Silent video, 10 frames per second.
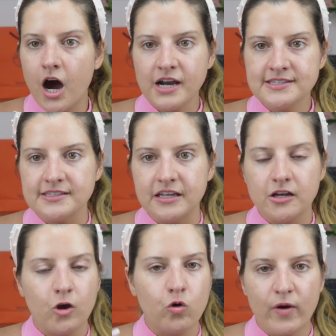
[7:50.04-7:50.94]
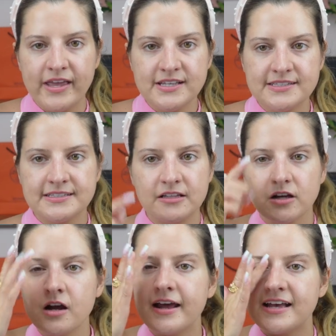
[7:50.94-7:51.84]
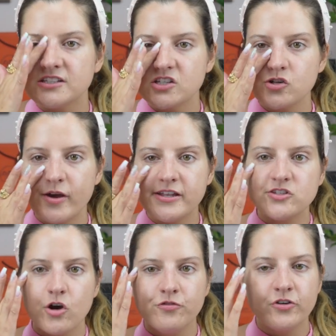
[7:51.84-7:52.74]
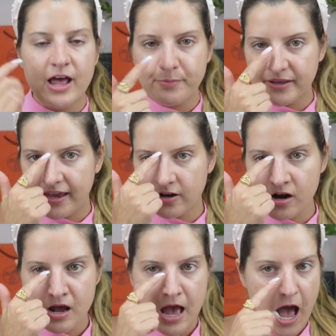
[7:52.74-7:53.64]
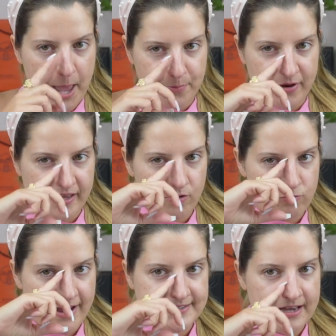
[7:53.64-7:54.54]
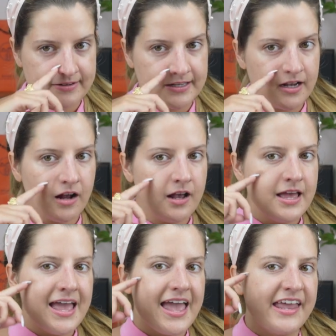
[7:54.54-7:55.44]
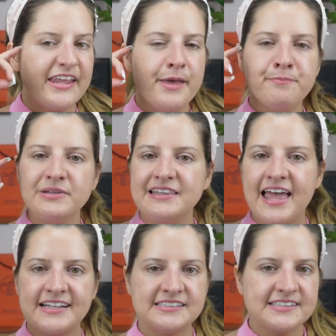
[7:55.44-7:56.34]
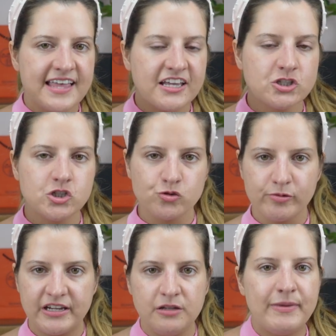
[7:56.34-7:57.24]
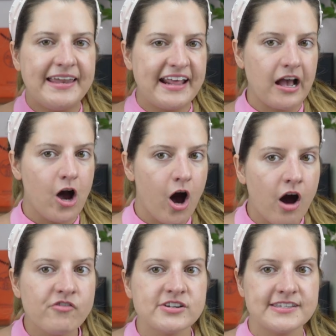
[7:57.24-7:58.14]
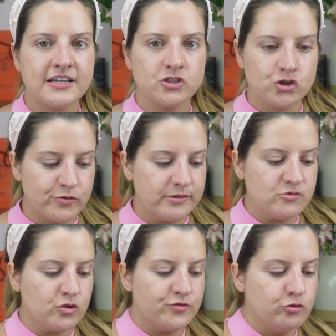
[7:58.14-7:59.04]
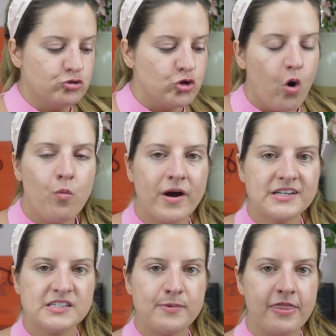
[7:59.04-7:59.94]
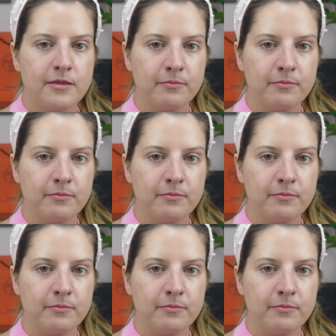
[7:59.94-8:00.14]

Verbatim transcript: Honestly, great concealer. It has this great doe foot applicator. I bring it right down here and it blends like a dream and it covers like a dream. So if you don't want to spend the